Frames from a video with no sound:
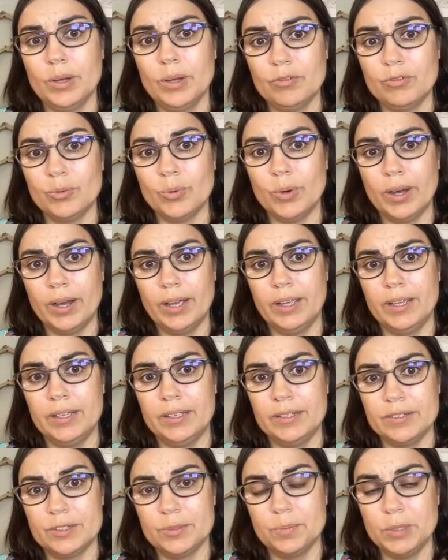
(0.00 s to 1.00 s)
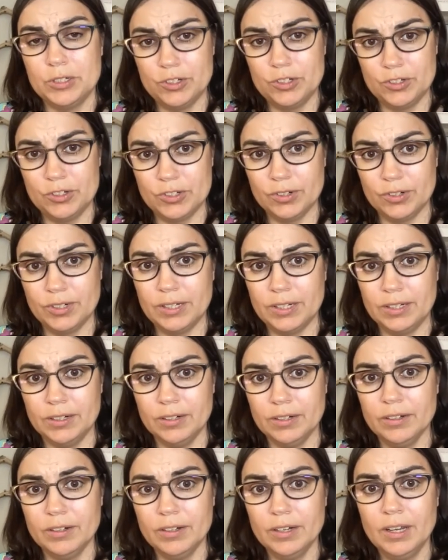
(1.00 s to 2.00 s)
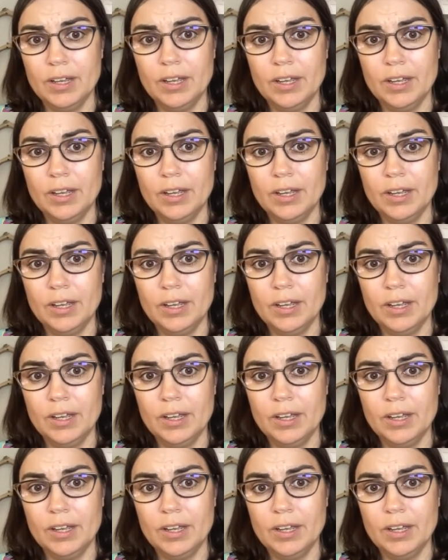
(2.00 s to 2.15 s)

of why species are here.